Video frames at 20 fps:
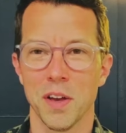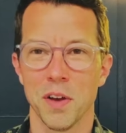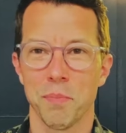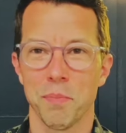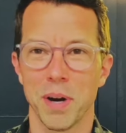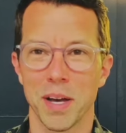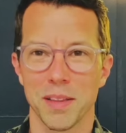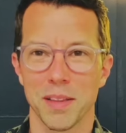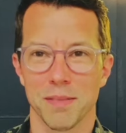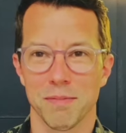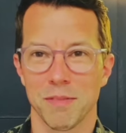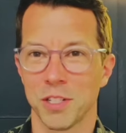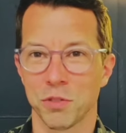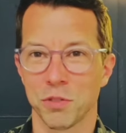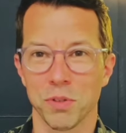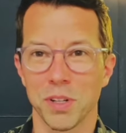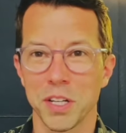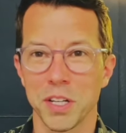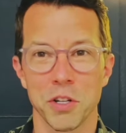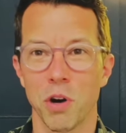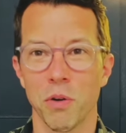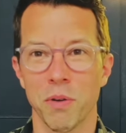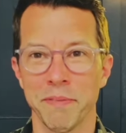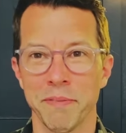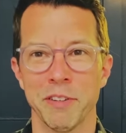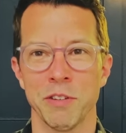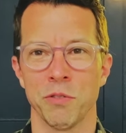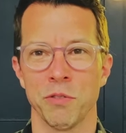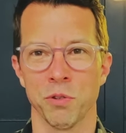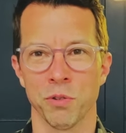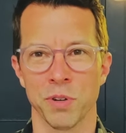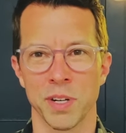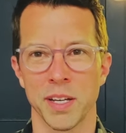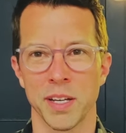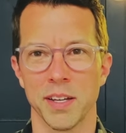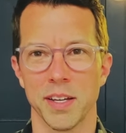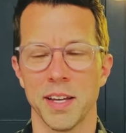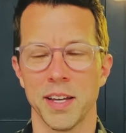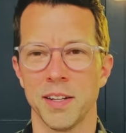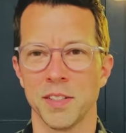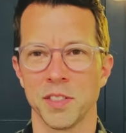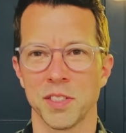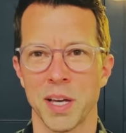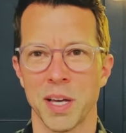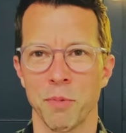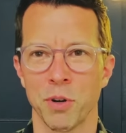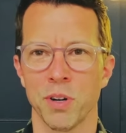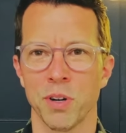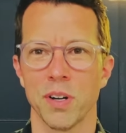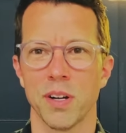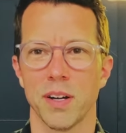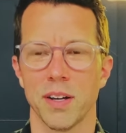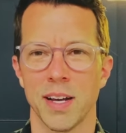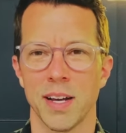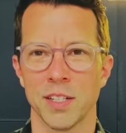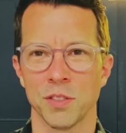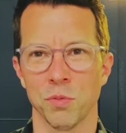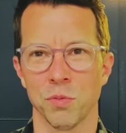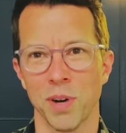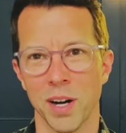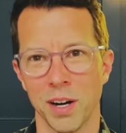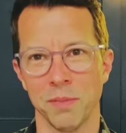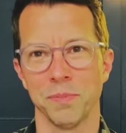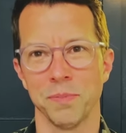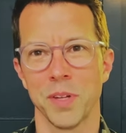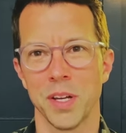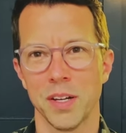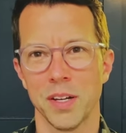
but there's really no inventory in December as well.